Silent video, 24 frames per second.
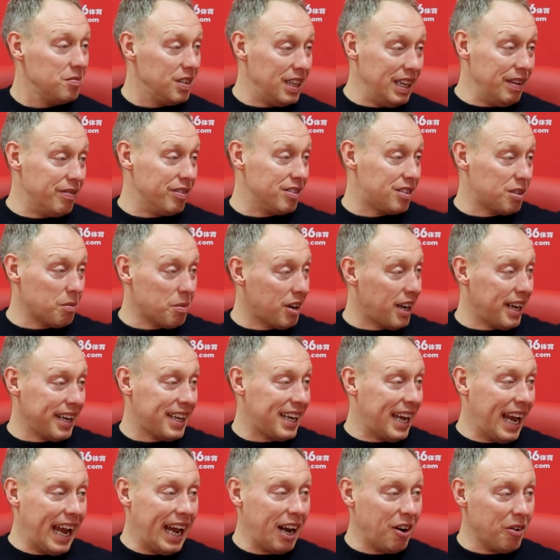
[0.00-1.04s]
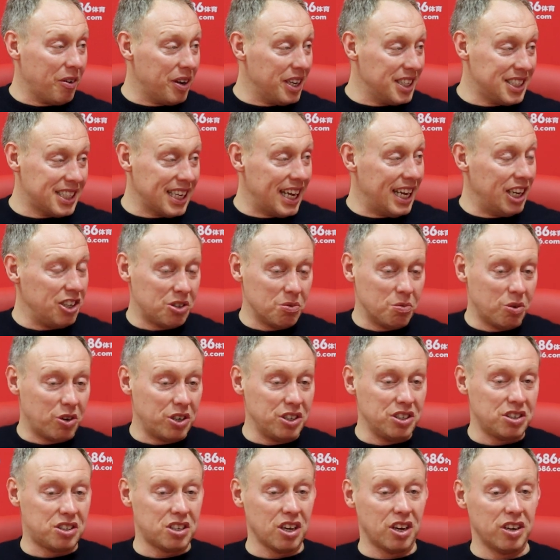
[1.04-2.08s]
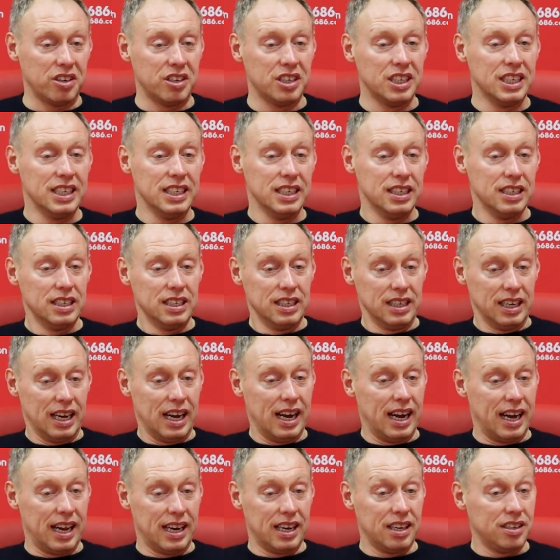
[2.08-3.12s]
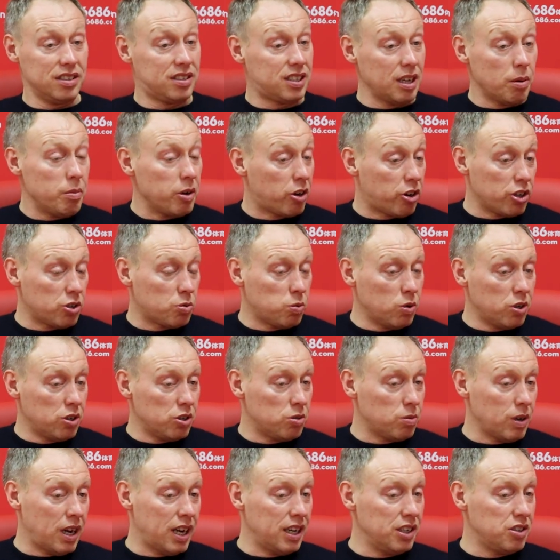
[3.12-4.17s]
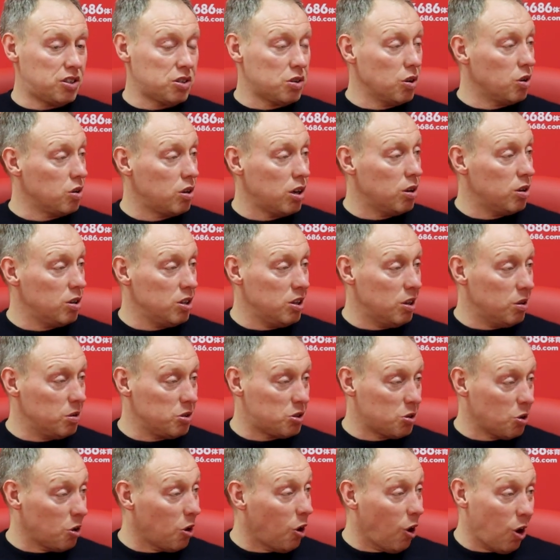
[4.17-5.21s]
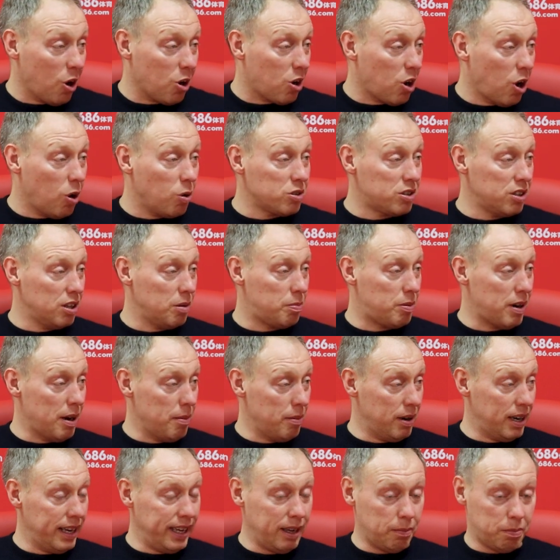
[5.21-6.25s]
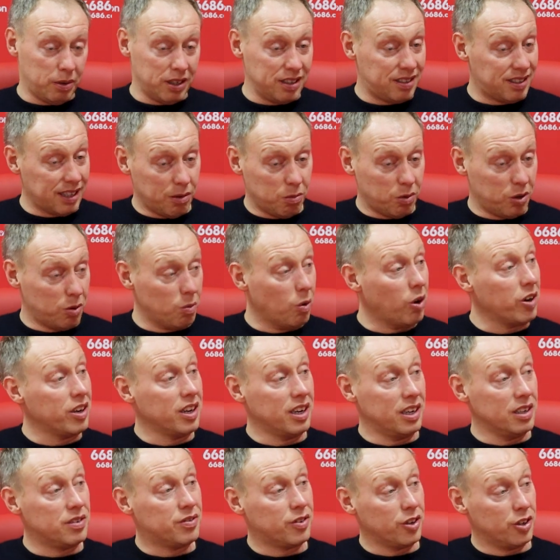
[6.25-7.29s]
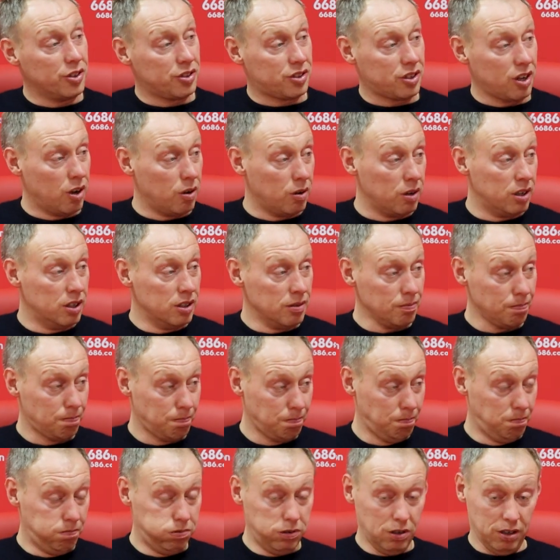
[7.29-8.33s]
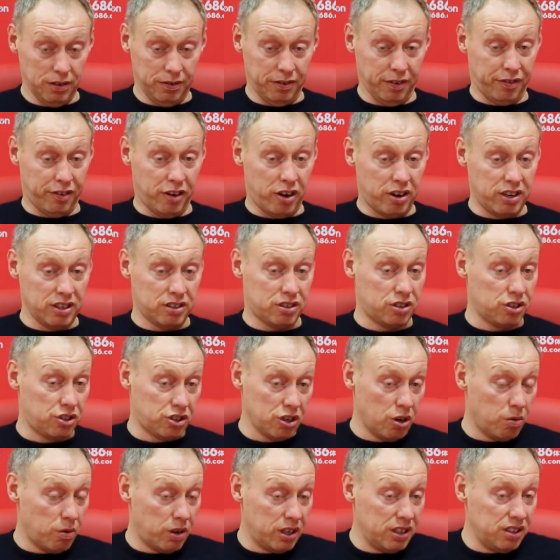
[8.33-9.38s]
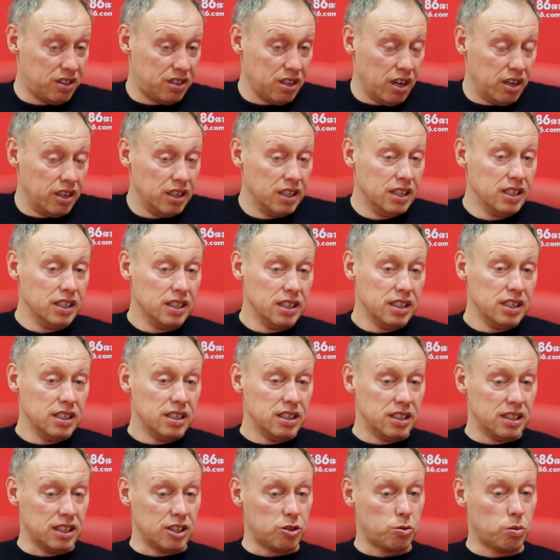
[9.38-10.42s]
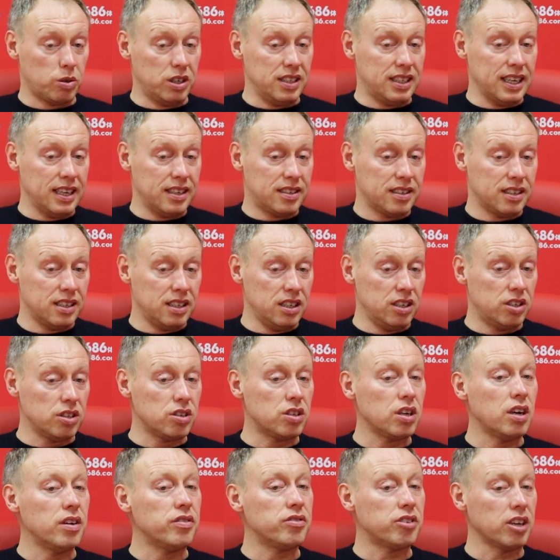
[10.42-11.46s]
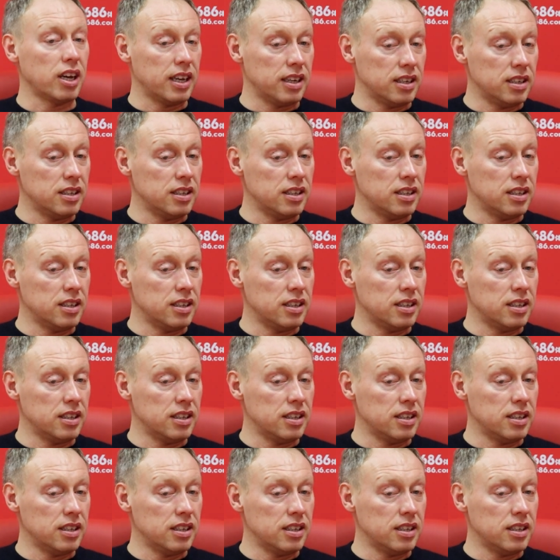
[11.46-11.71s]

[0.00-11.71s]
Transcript: Even someone like Keylor at his age and what he's done and and same with Chris Wood as well. He scored, you know, he scored a lot of goals in the Premier League, but he still would have wanted his first goal for Forest to show what he's done, and that's what he did, and he deserves it.